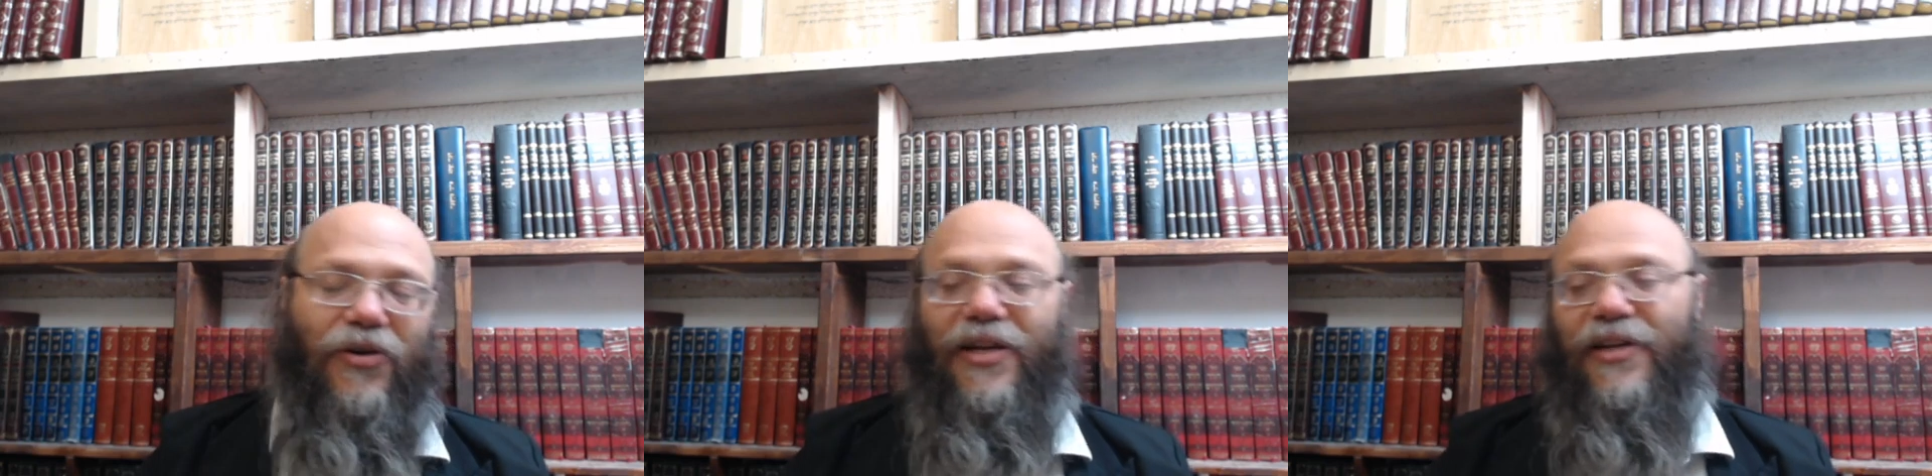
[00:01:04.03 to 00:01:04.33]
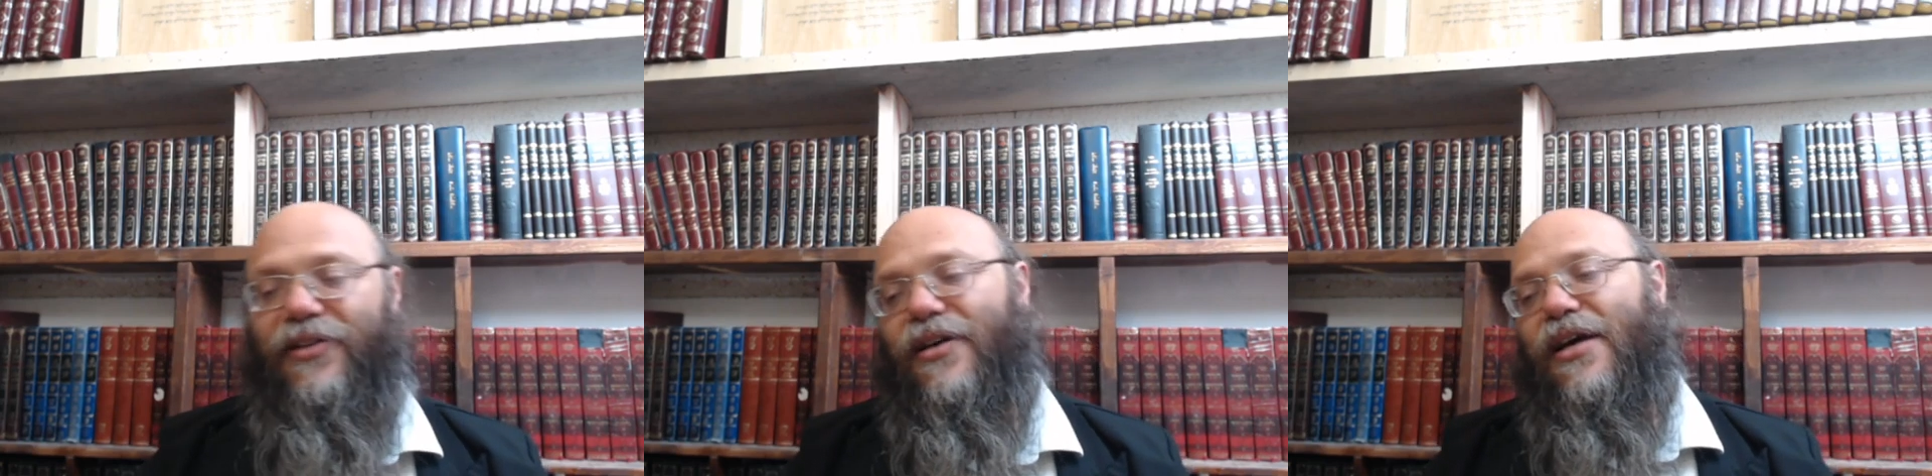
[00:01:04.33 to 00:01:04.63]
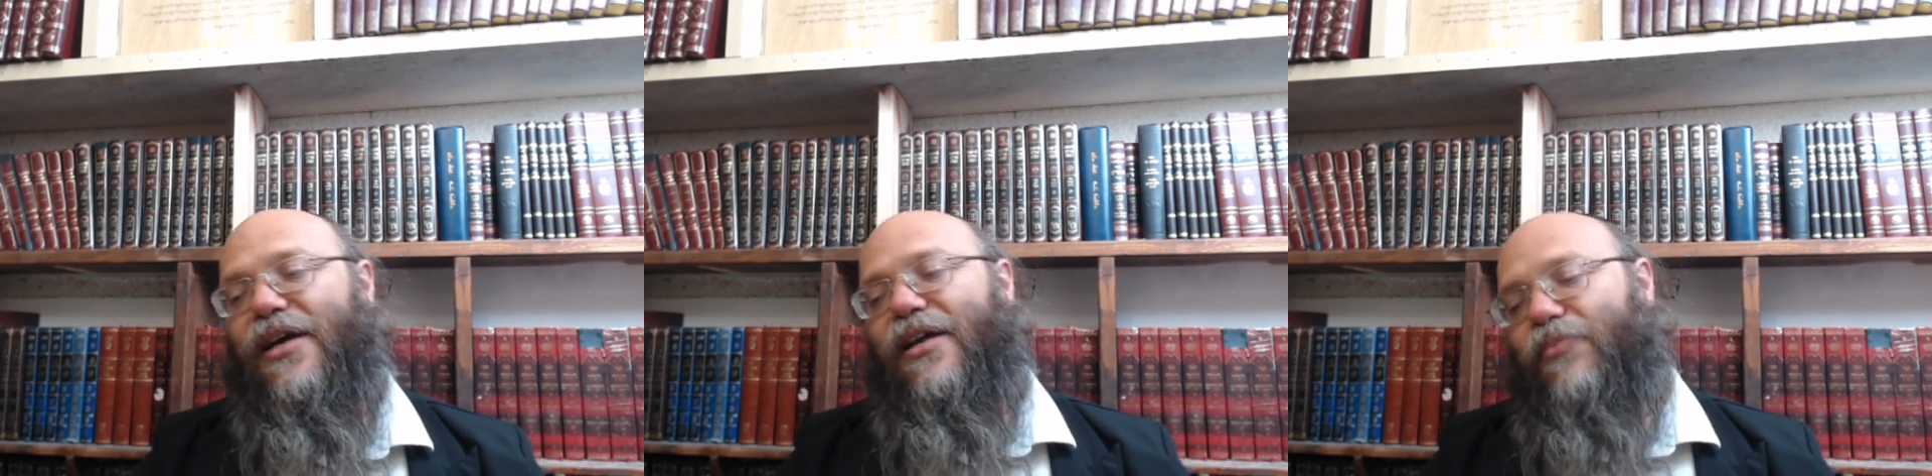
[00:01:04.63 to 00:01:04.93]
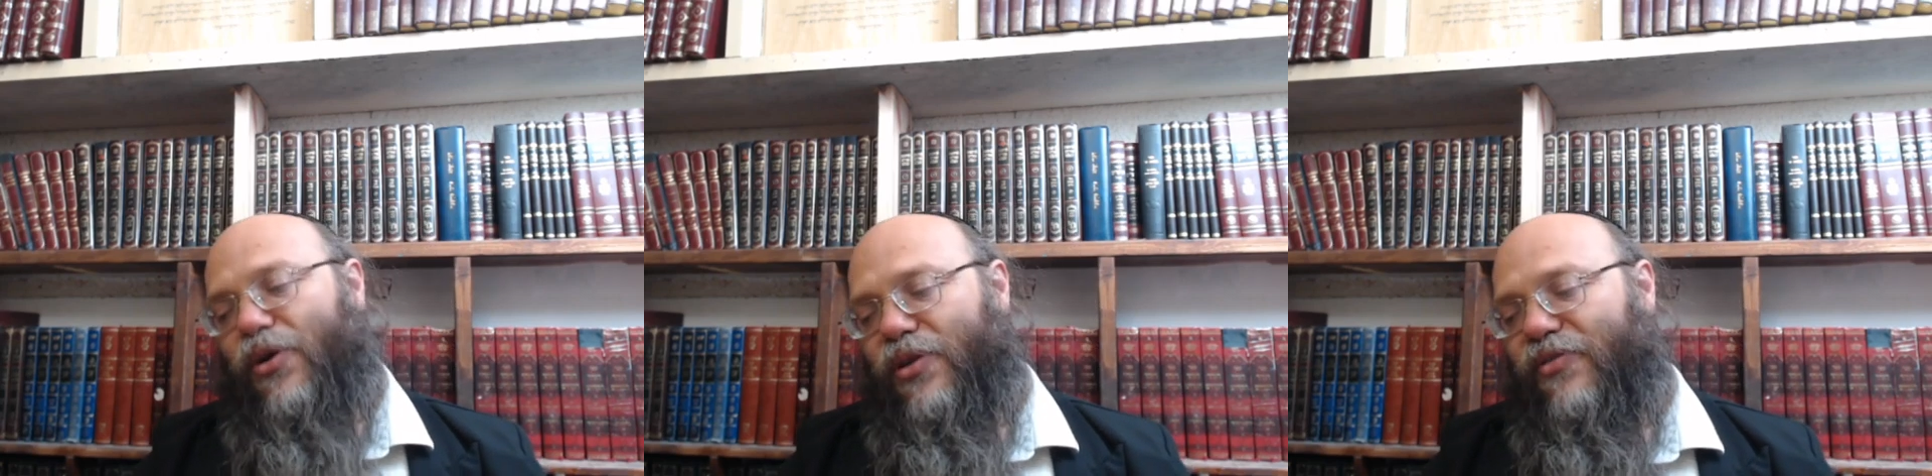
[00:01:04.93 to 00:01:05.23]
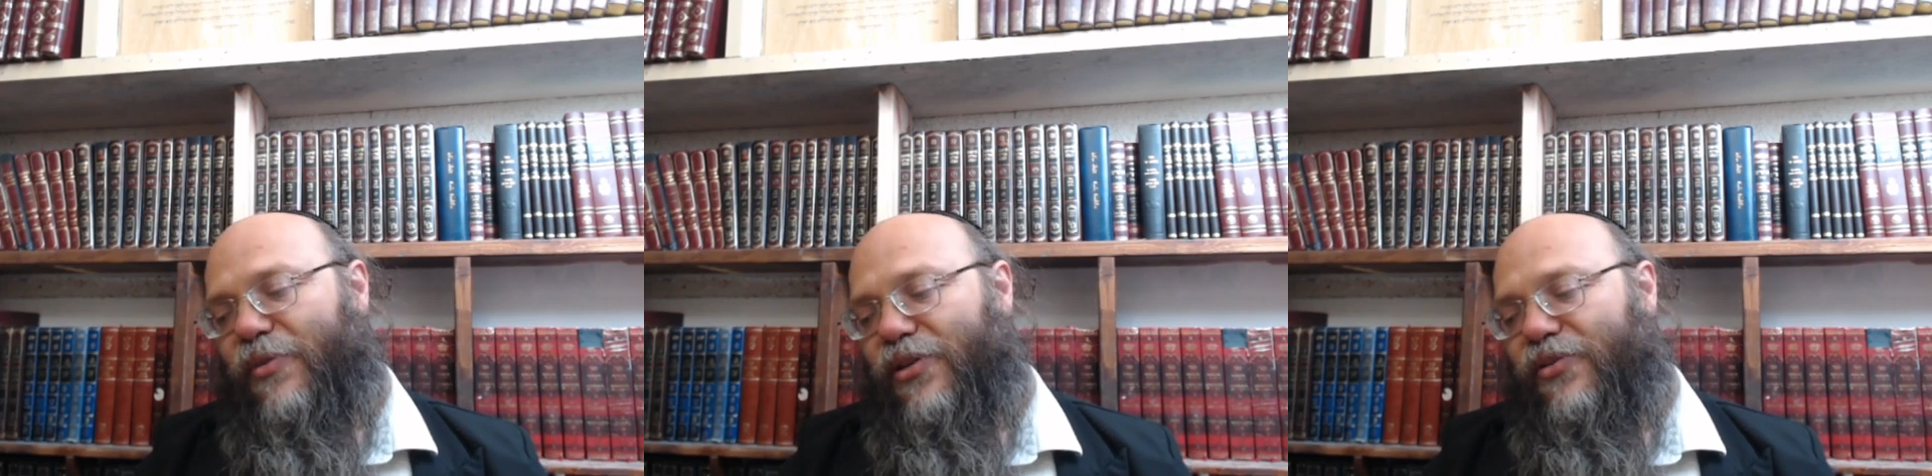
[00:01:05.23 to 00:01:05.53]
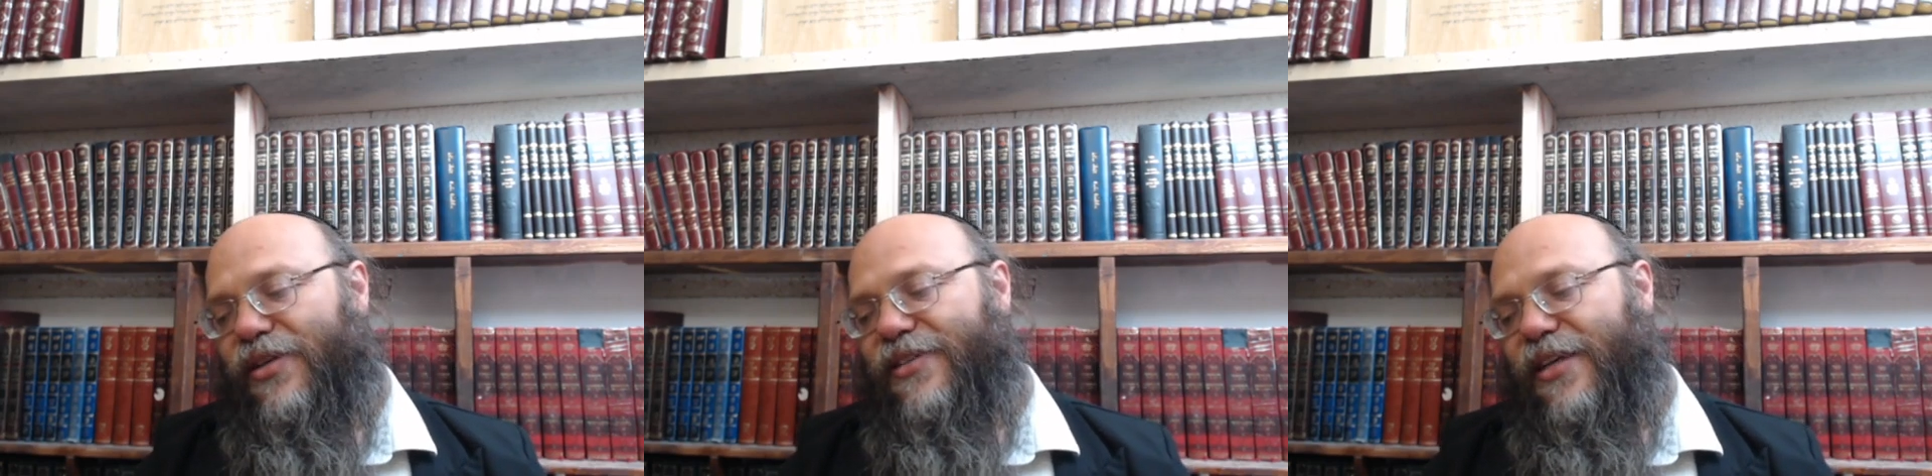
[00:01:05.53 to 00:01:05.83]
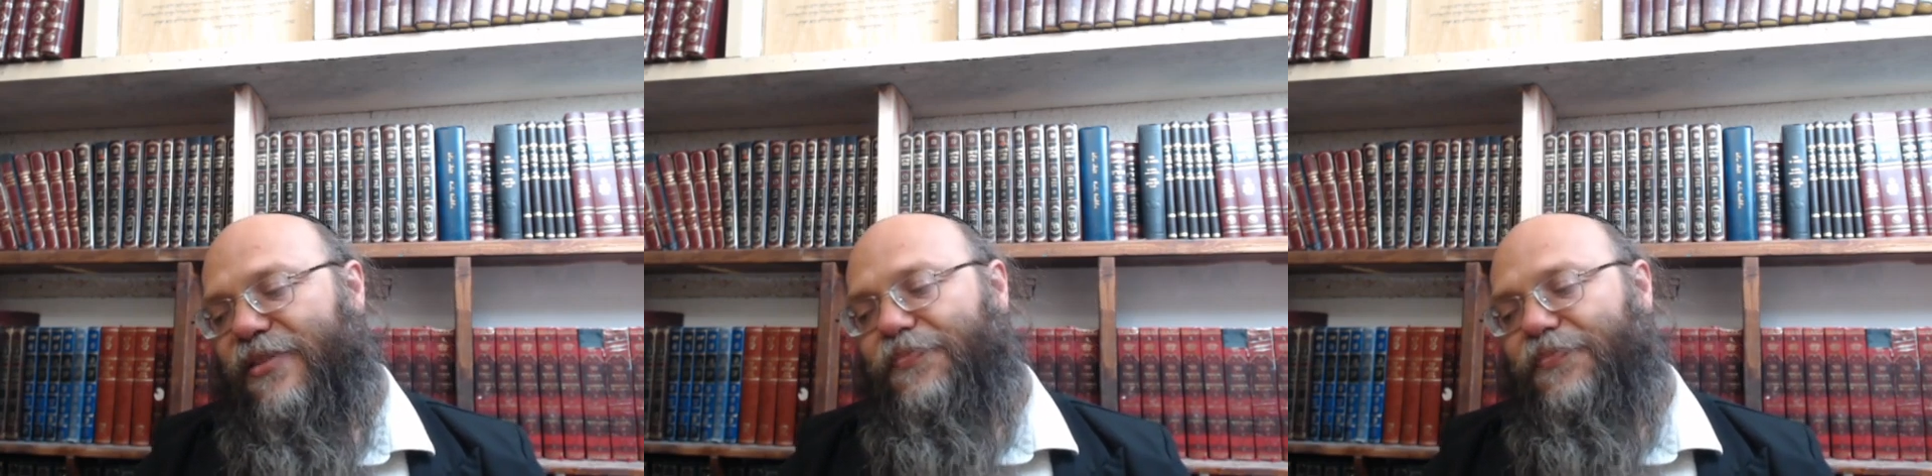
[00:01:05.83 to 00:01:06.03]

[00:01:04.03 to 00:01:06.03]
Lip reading: it later. Point of the matter is that